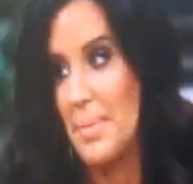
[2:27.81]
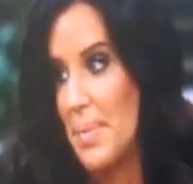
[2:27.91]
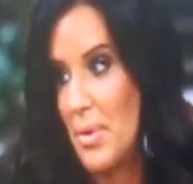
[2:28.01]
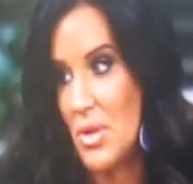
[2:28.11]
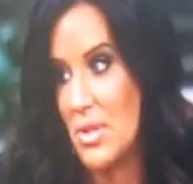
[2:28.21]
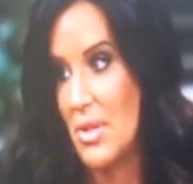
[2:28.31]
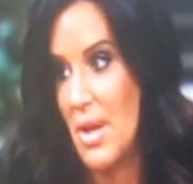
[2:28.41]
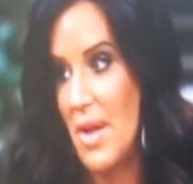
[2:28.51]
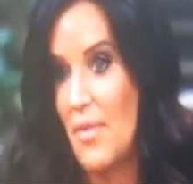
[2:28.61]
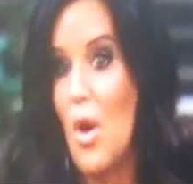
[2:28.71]
my personal
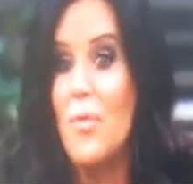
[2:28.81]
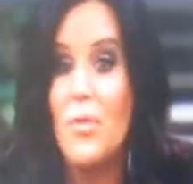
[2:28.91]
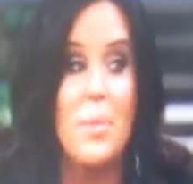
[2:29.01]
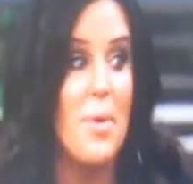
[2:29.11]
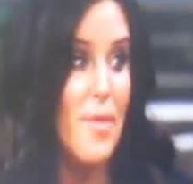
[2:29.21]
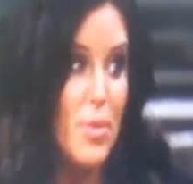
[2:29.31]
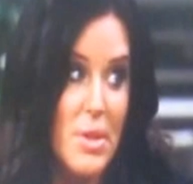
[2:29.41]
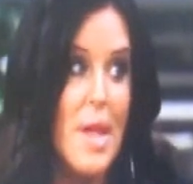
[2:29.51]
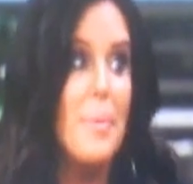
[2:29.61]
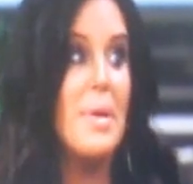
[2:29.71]
life. Hopefully, Bravo will
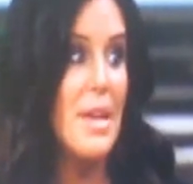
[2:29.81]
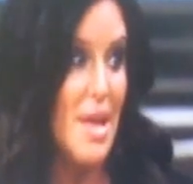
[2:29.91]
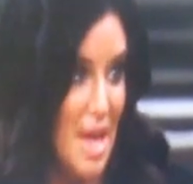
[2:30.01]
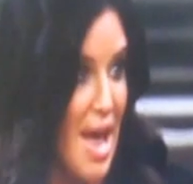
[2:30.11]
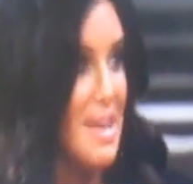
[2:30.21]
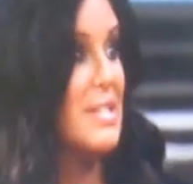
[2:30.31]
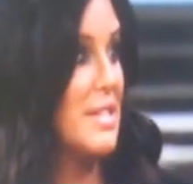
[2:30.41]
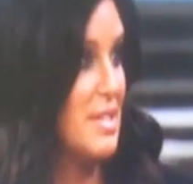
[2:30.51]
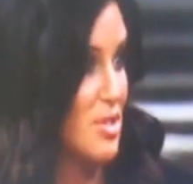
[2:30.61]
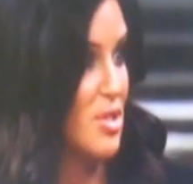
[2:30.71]
let me as
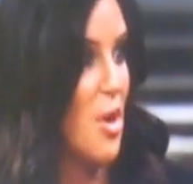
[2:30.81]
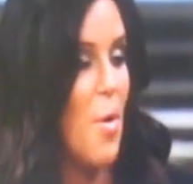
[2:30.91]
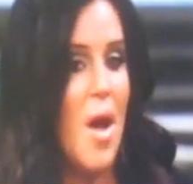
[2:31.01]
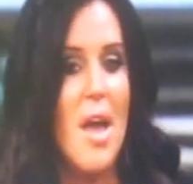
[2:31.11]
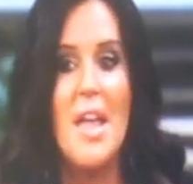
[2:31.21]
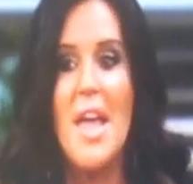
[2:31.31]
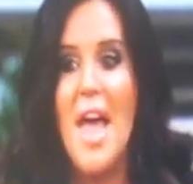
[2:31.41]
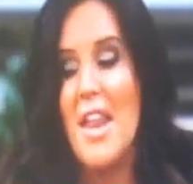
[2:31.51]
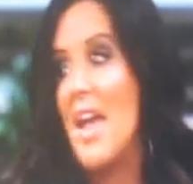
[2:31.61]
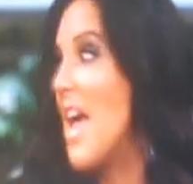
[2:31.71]
seasons go on.
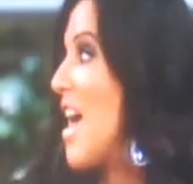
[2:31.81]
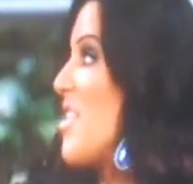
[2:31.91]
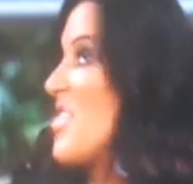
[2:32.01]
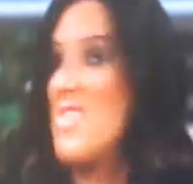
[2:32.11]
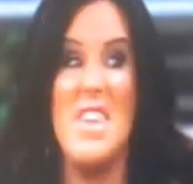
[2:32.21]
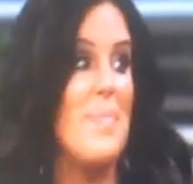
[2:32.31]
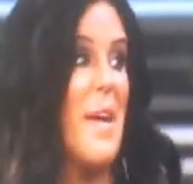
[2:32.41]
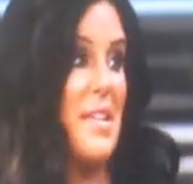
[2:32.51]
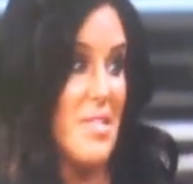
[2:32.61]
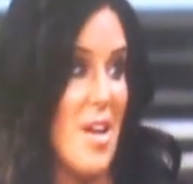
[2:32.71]
And I had the
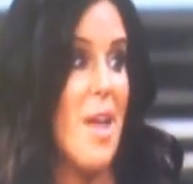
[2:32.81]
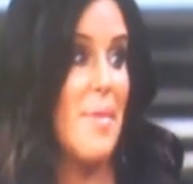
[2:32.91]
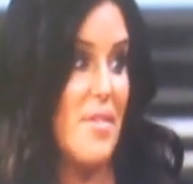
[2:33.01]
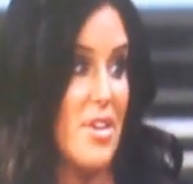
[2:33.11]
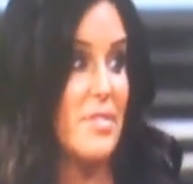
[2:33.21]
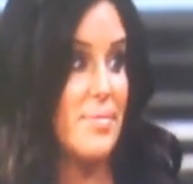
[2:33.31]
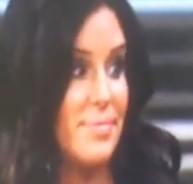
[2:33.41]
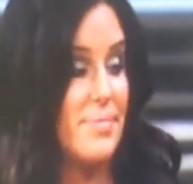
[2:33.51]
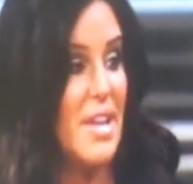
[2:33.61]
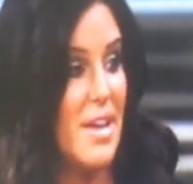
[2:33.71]
best time ever.
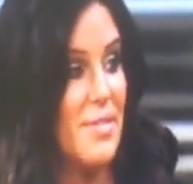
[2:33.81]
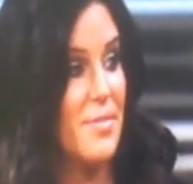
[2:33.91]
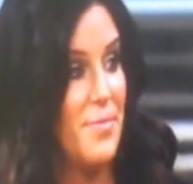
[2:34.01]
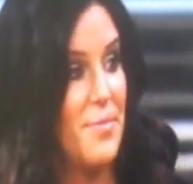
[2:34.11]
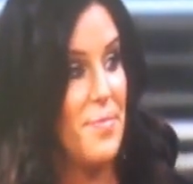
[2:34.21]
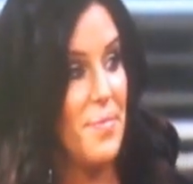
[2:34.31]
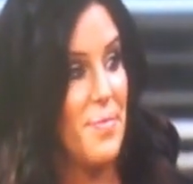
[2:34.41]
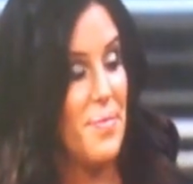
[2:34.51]
And yeah. now, what is, we